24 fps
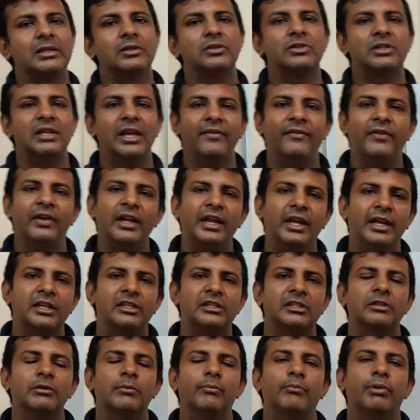
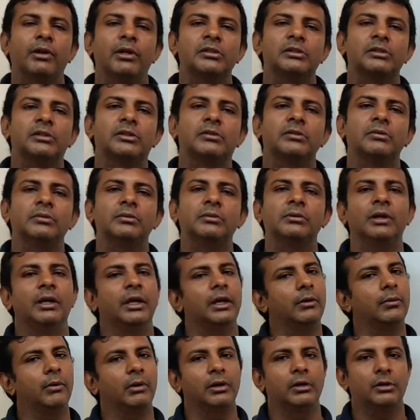7x plus 2
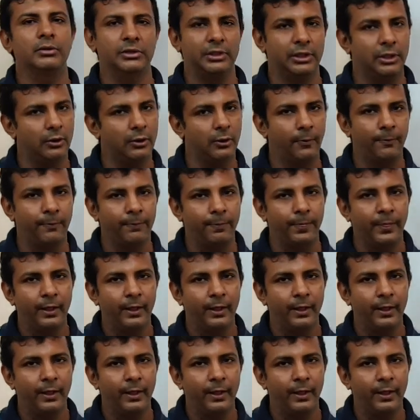equal to 0.